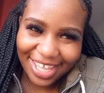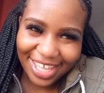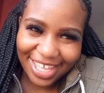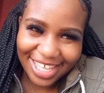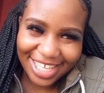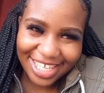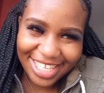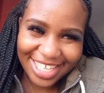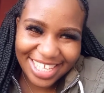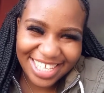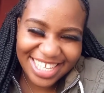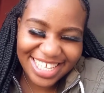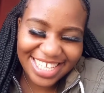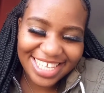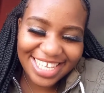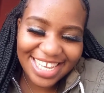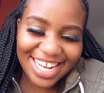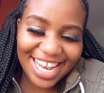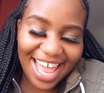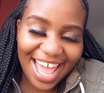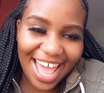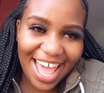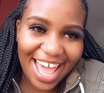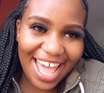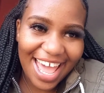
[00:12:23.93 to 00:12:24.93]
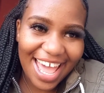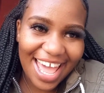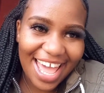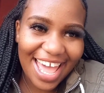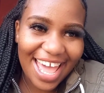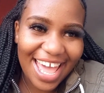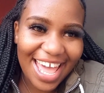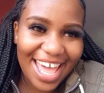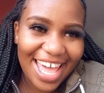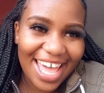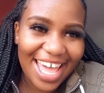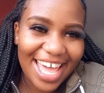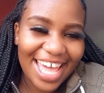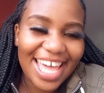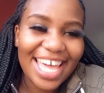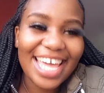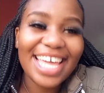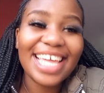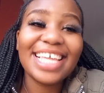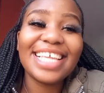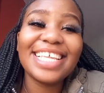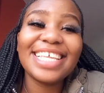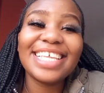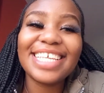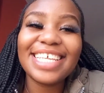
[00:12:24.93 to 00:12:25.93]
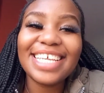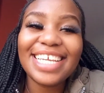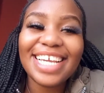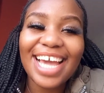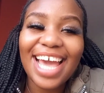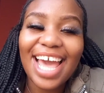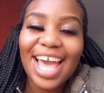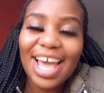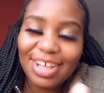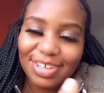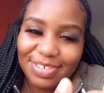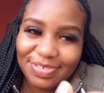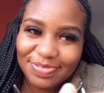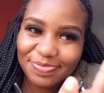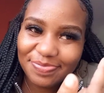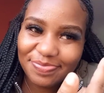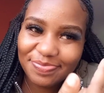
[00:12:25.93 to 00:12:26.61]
inkingi la inkinga,